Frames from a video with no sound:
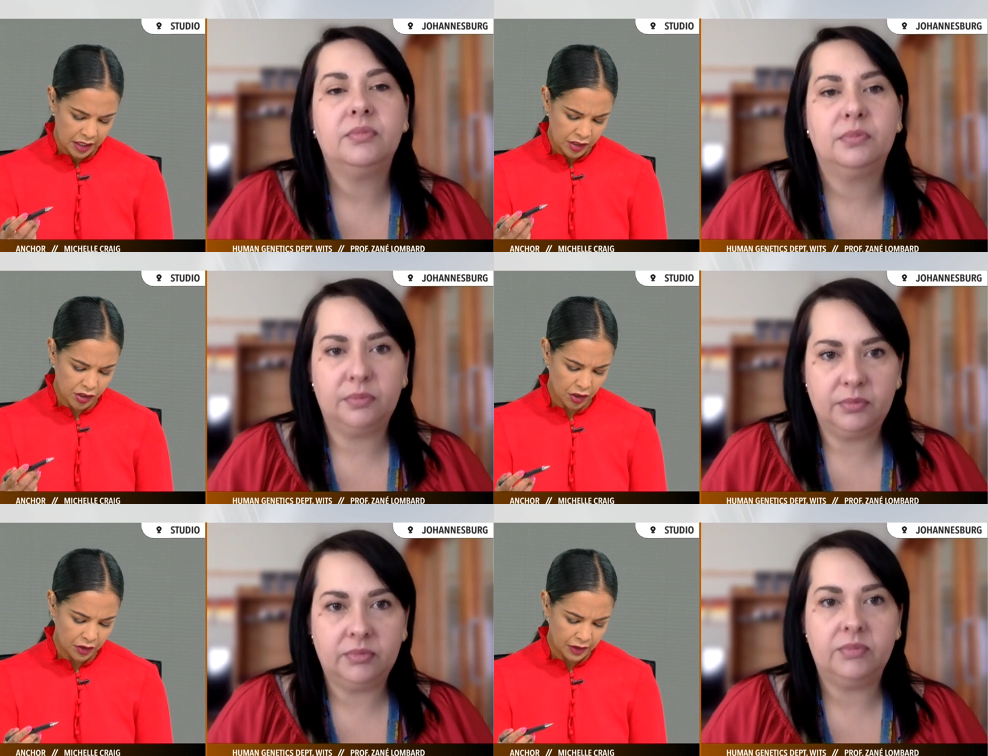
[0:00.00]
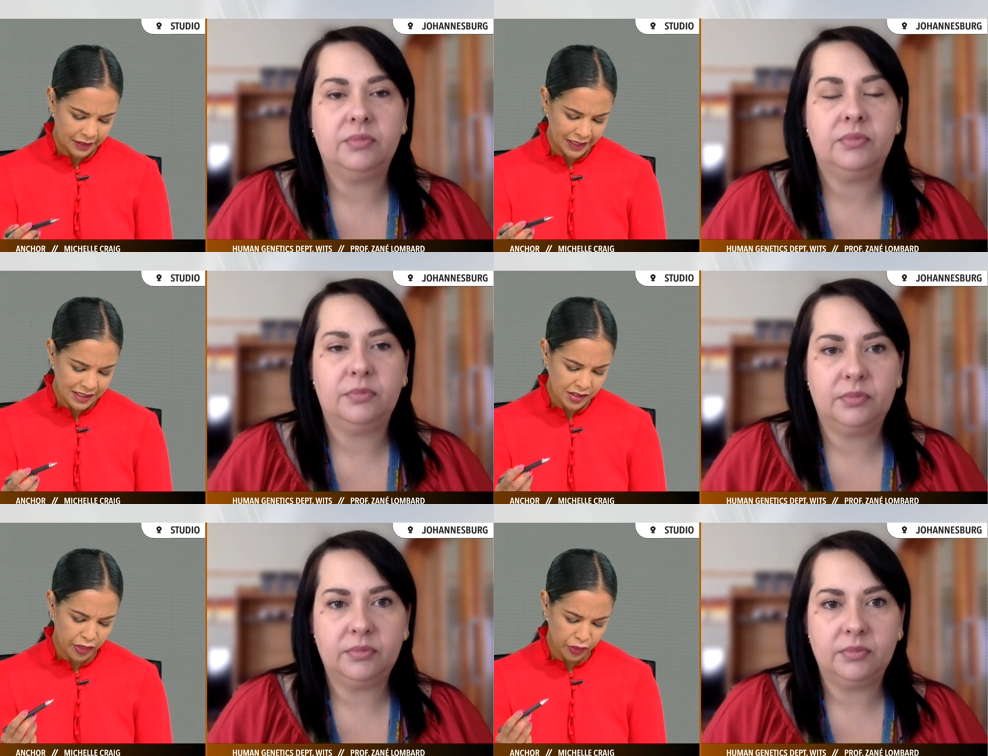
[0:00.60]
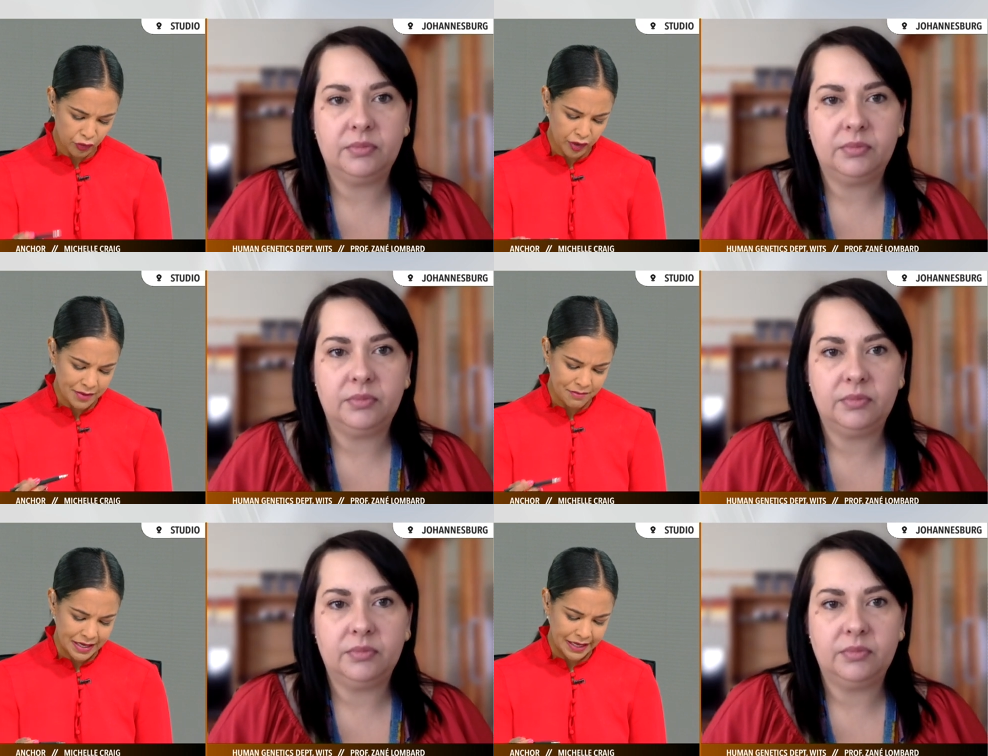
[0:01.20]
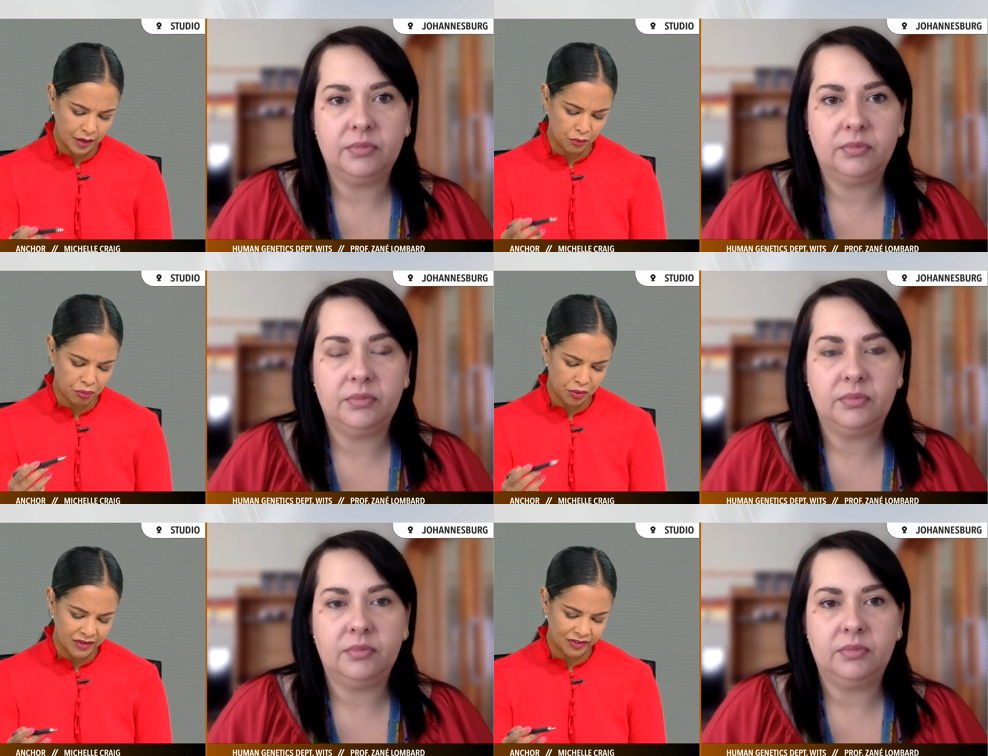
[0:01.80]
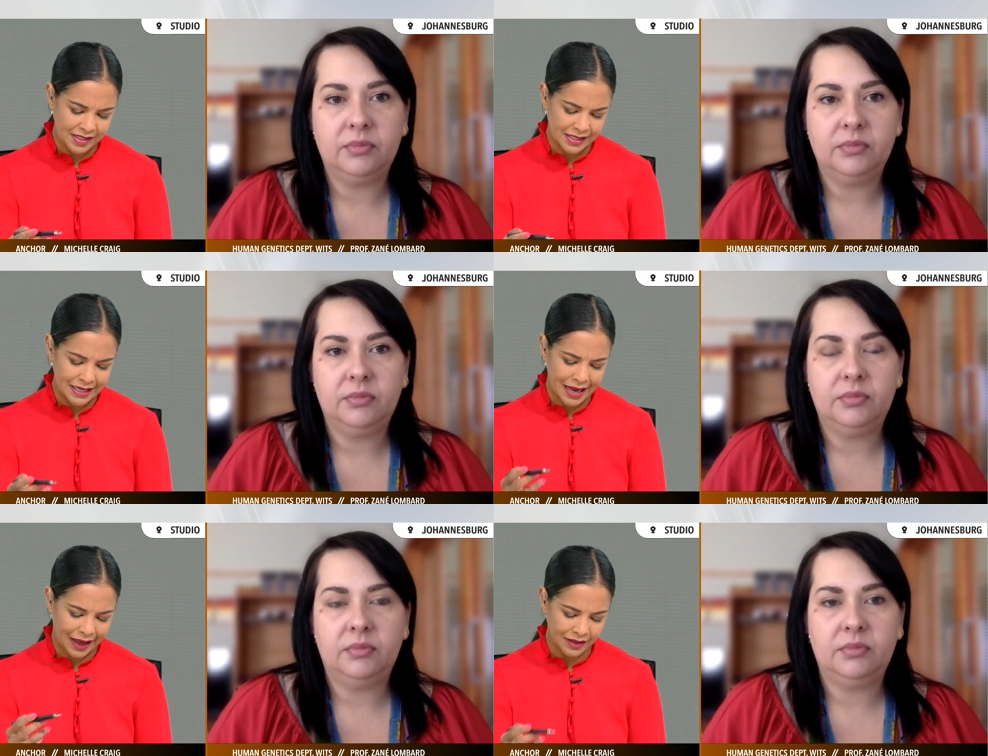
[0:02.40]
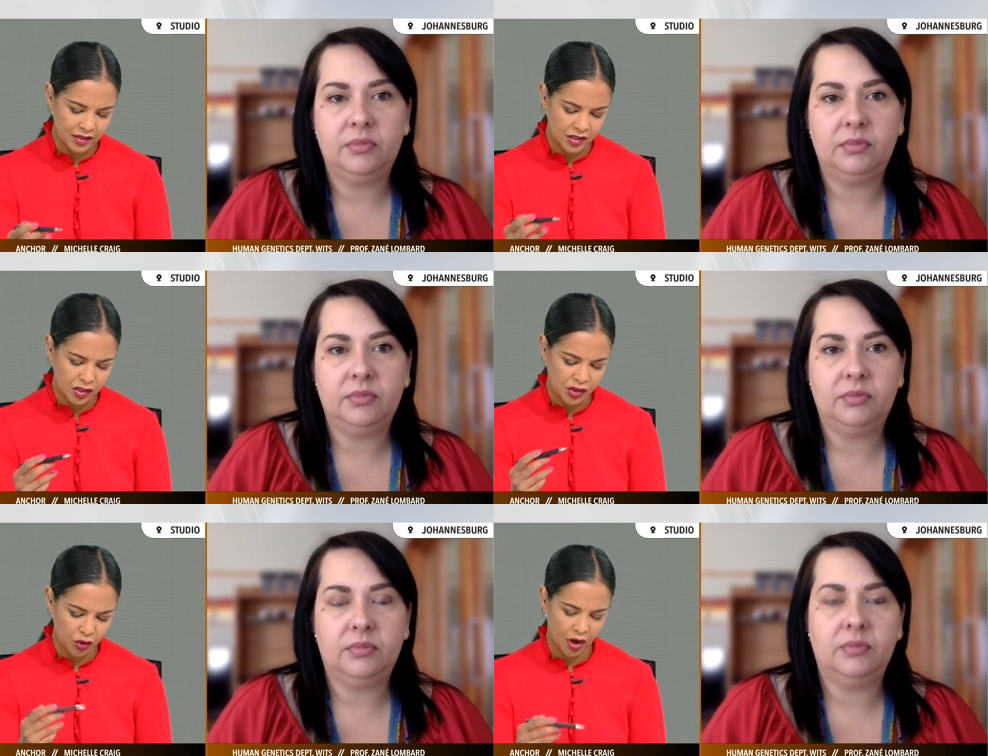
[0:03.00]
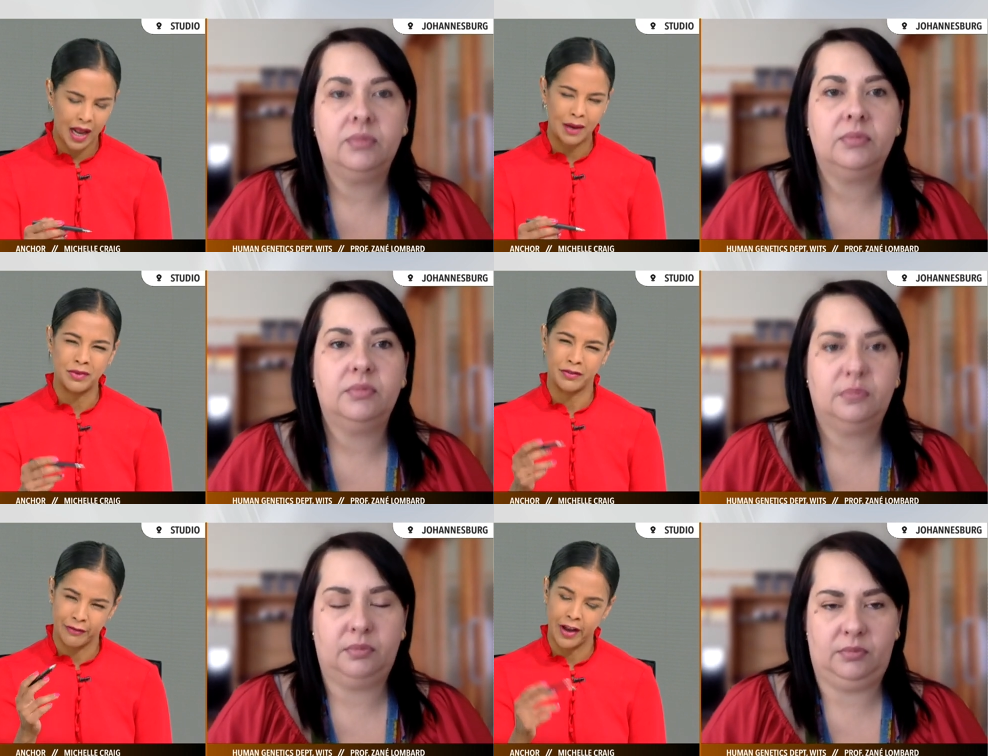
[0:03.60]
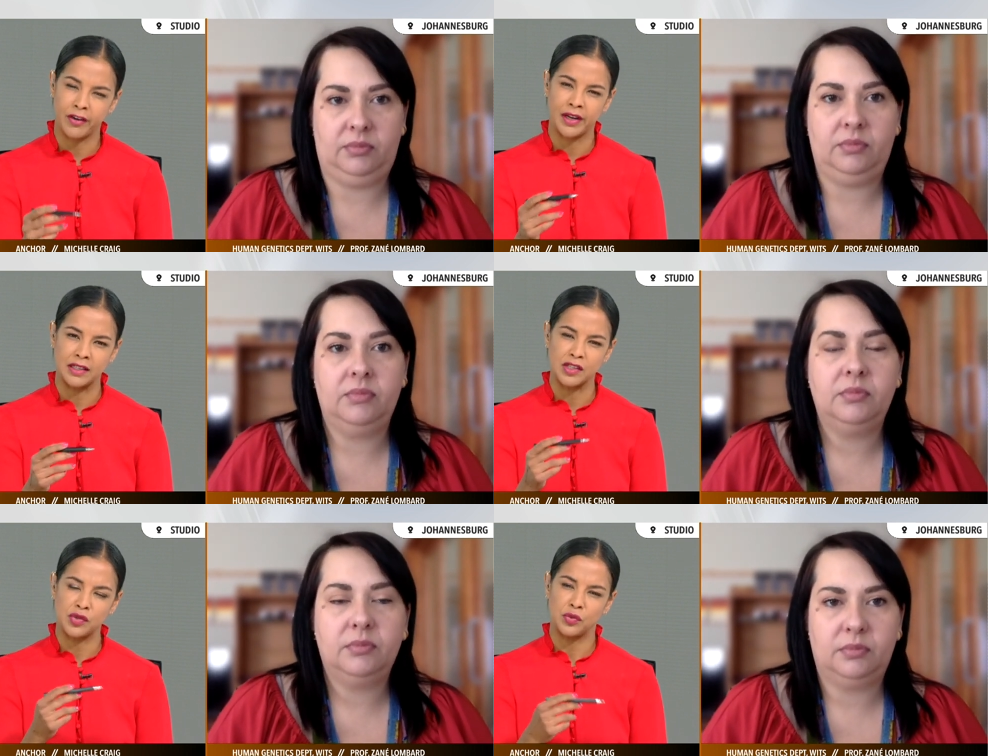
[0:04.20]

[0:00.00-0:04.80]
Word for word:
Speaker 1: So these 3 million previously undescribed variants,